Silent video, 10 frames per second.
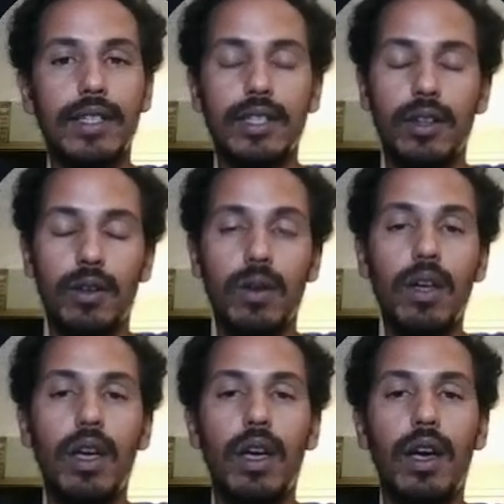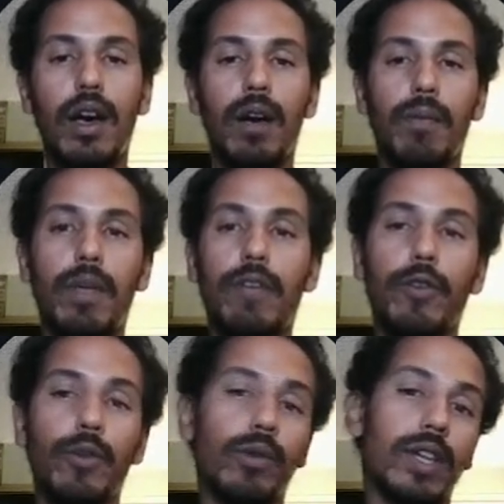So if
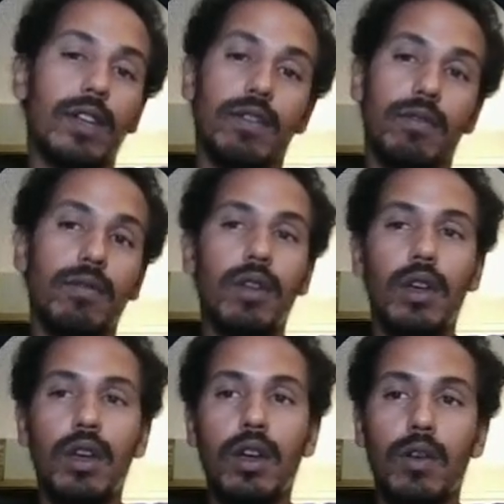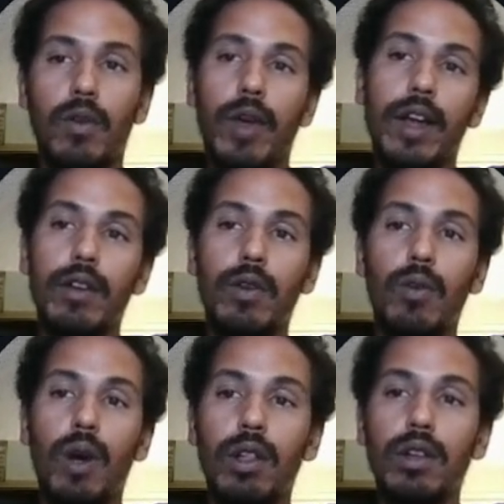you can create a new
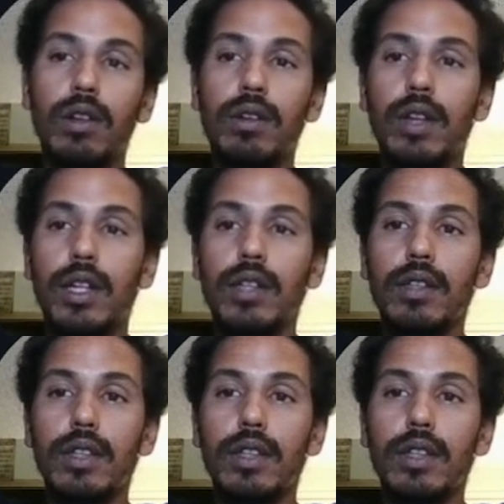wallet in